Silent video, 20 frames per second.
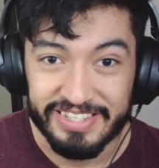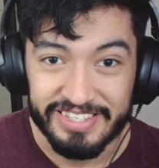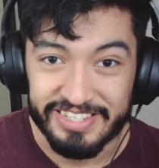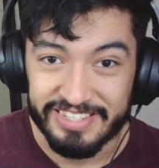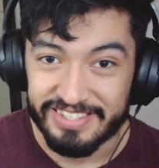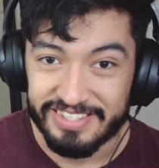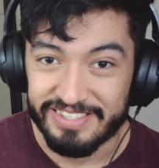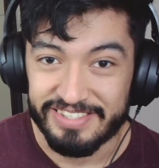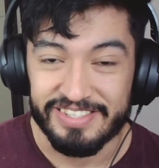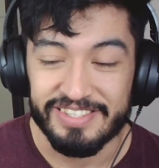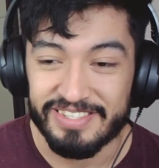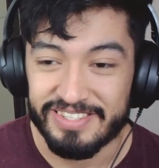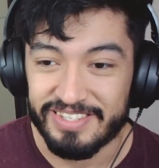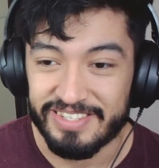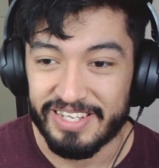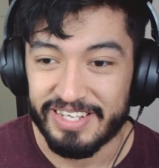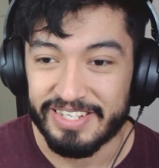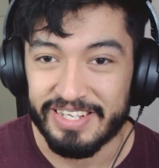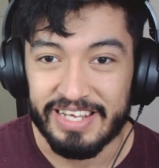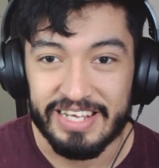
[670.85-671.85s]
This is just
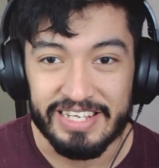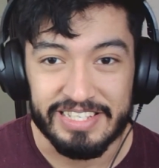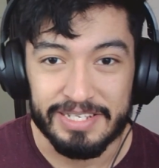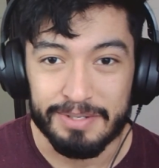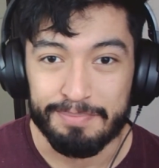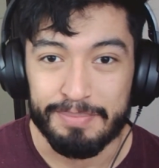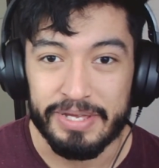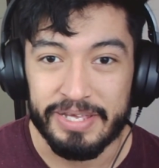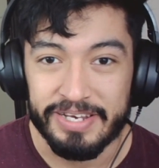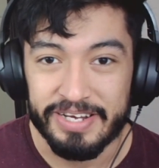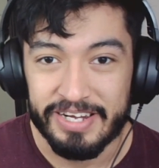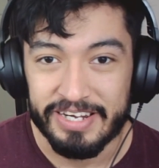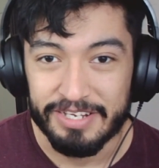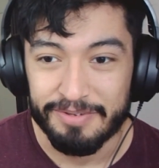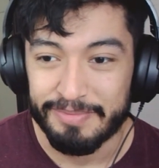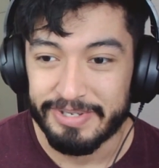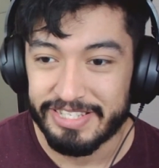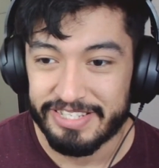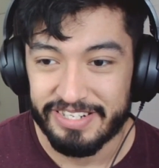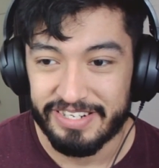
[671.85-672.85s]
like S C P
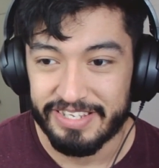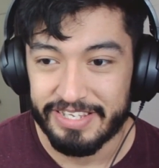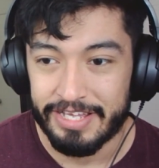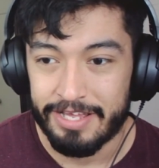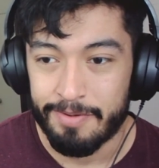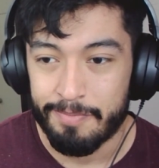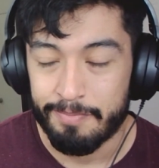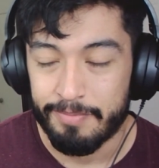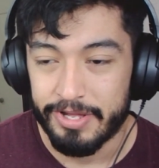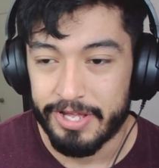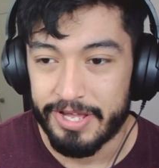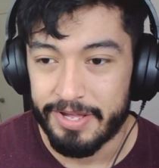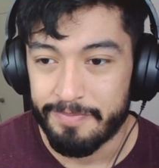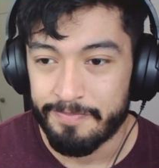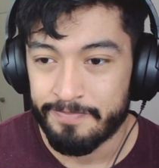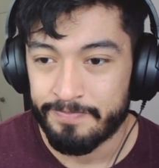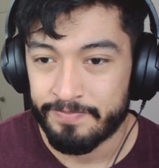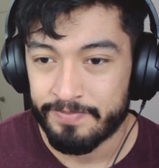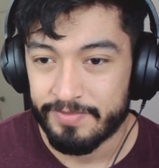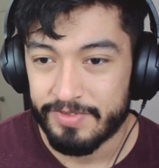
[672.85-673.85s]
documents and all that, but
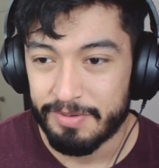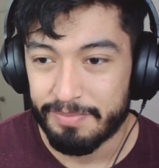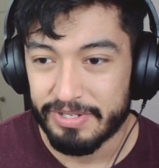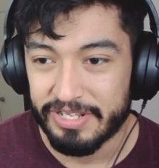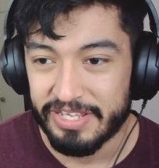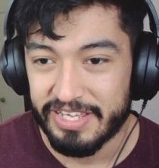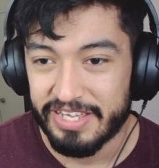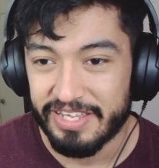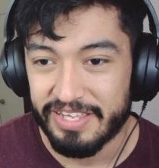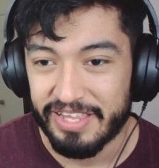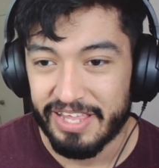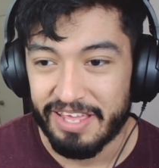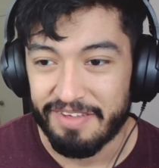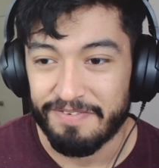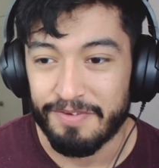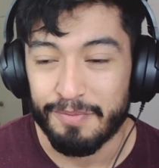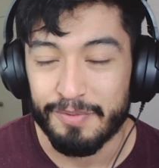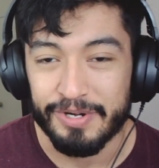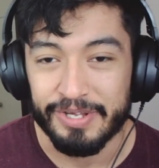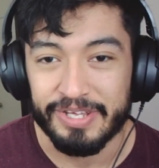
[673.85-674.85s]
typically if
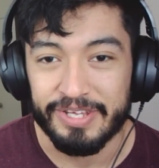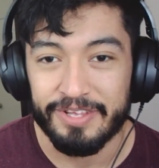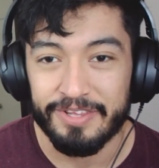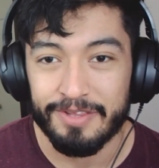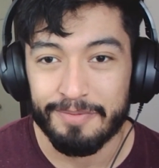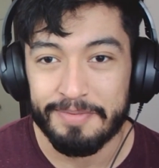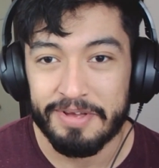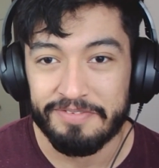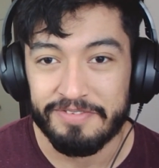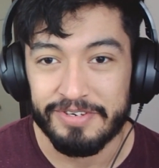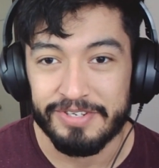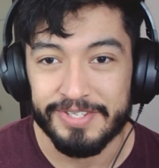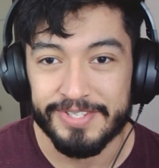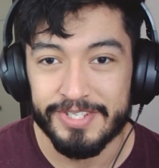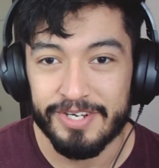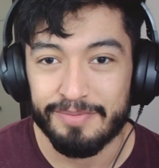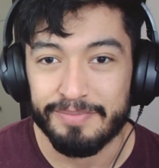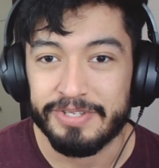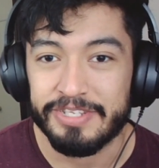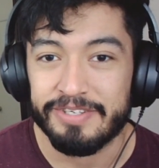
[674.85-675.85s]
you were to kill them after
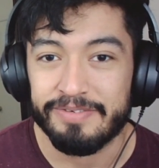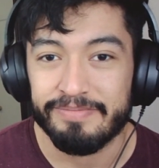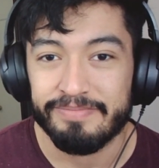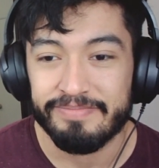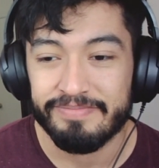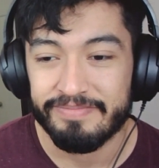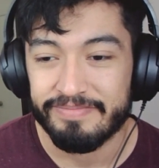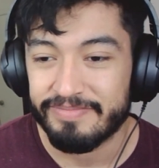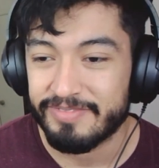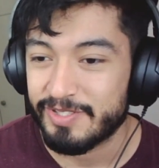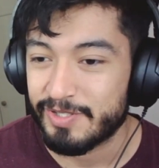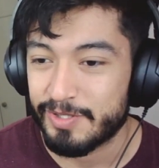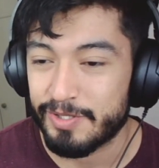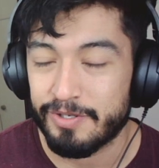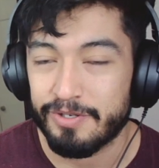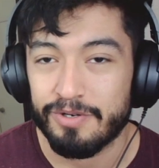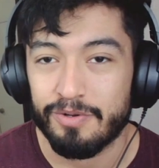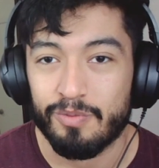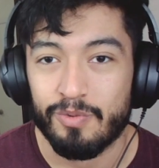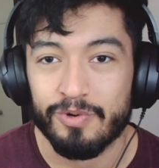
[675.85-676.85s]
disarming them, it's
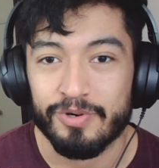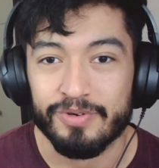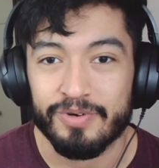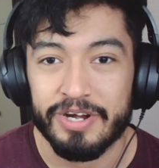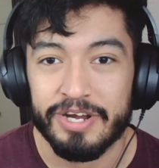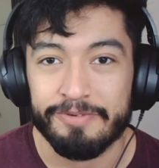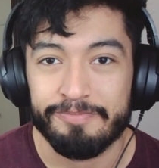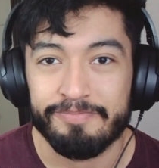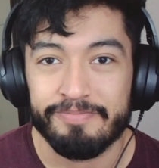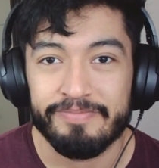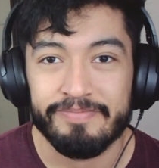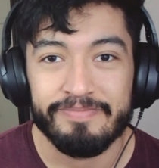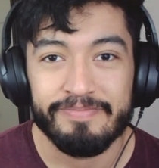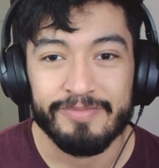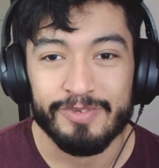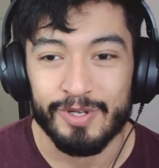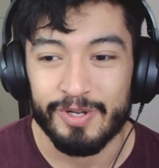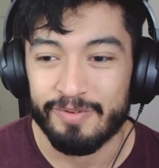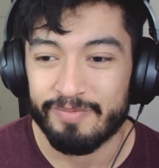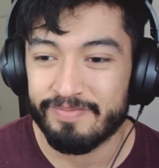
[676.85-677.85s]
considered a war crime.
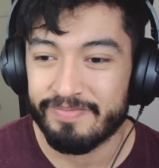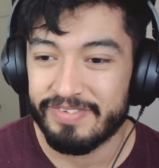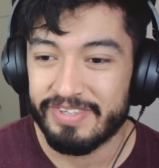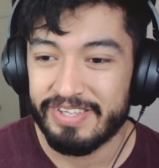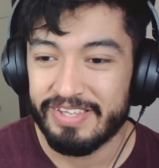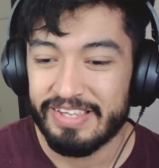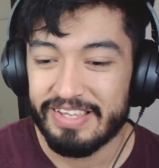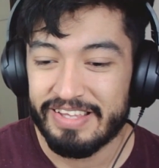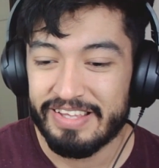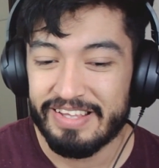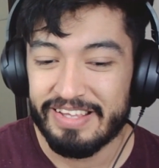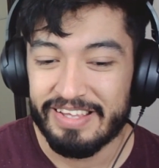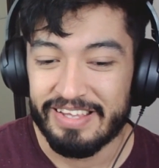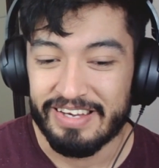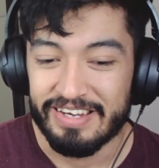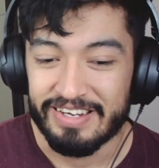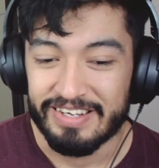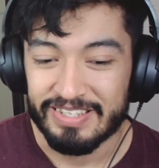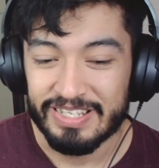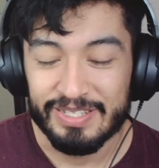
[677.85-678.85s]
So
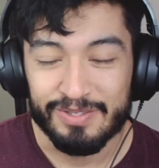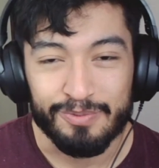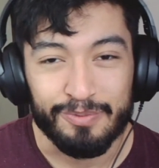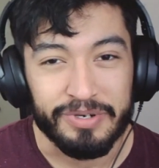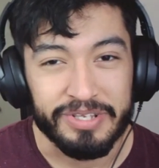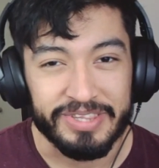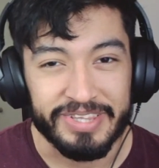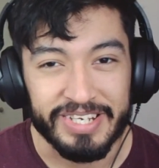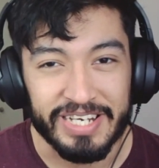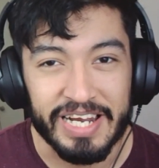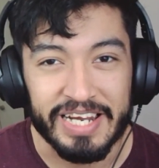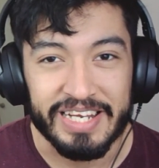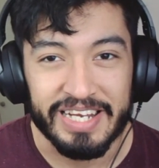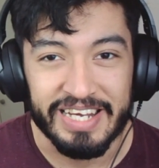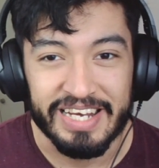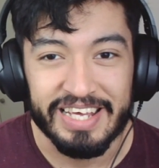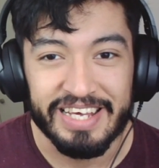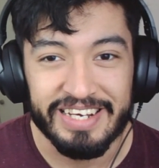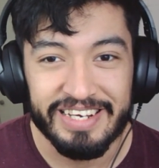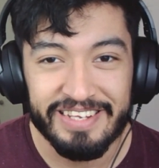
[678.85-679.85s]
that's one thing I
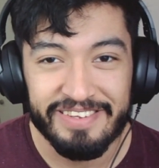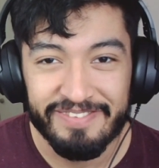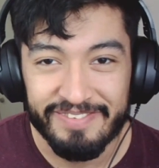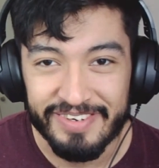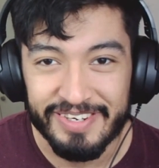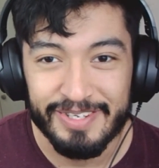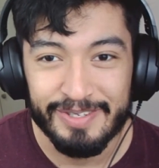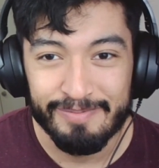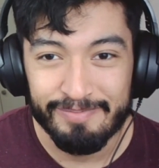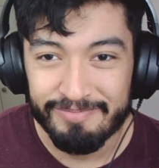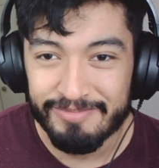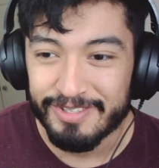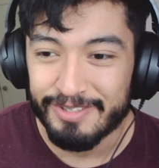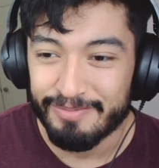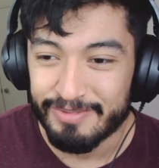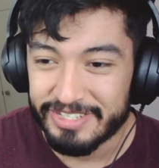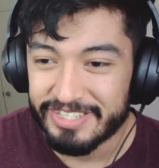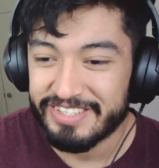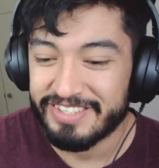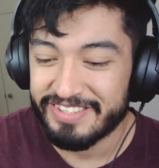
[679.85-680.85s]
can add, right,
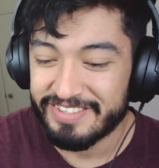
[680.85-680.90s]
somewhat.